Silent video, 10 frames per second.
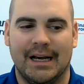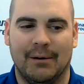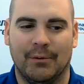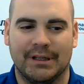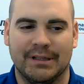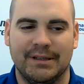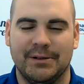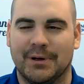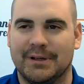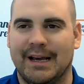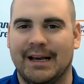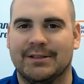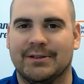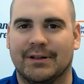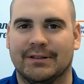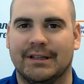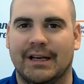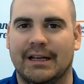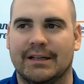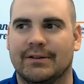I want to continue our tax talk
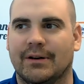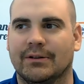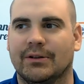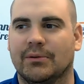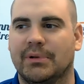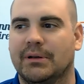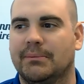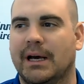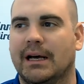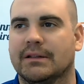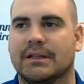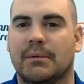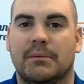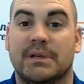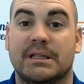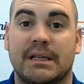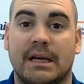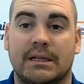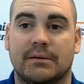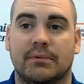today and talk a little bit about some of the
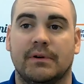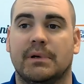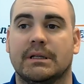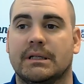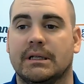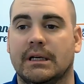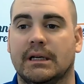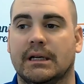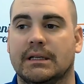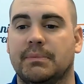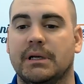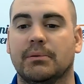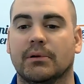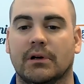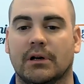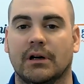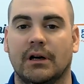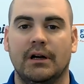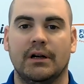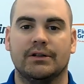mistakes that we've been seeing as people are
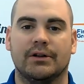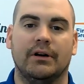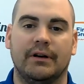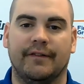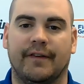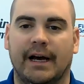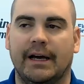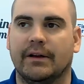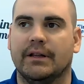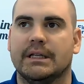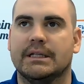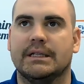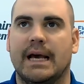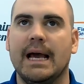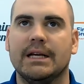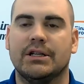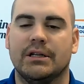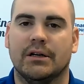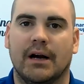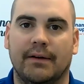starting to file this tax
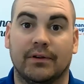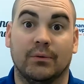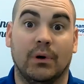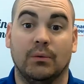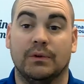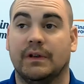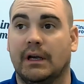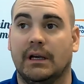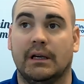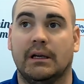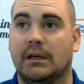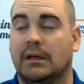year after what was a